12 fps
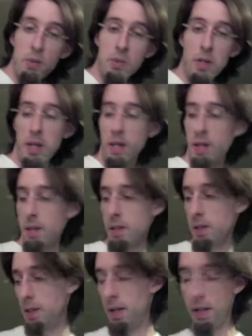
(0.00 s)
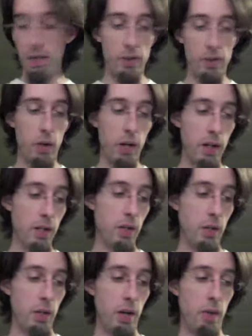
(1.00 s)
an electronic
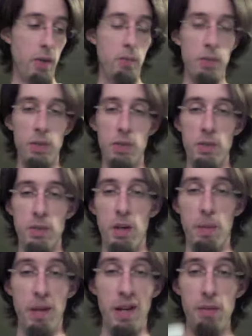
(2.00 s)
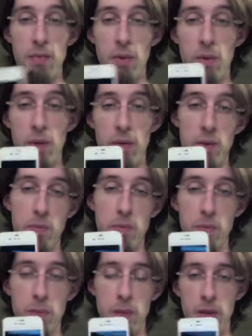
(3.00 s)
dictionary, which is on my iPhone.
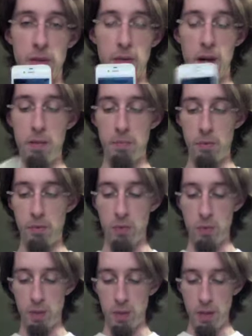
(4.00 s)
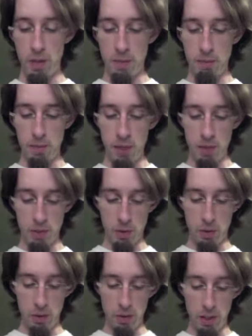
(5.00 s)
I've had it before. It's
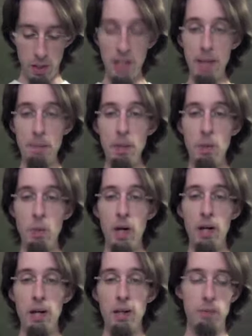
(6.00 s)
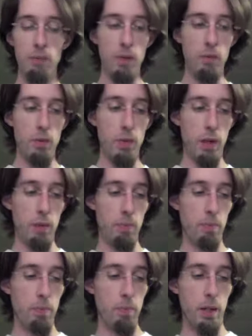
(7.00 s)
called Imiwa. If you look up
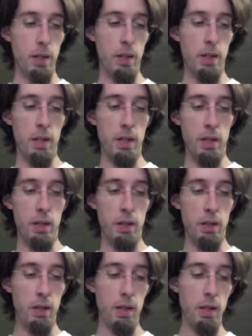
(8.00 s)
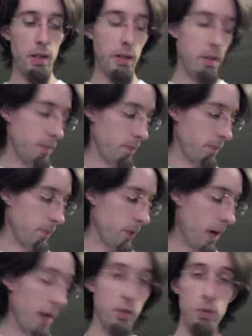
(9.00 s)
on the
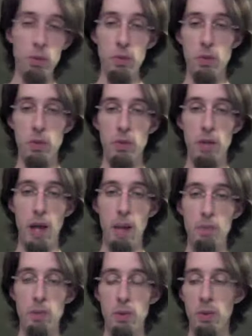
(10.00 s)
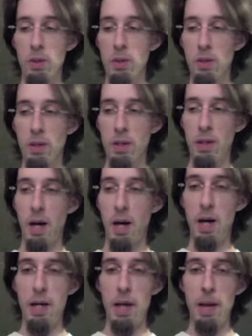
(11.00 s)
iTunes App Store,
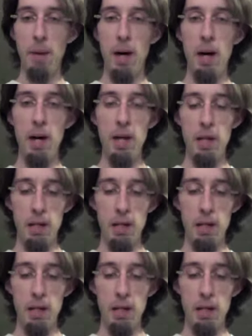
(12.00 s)
IMIWA,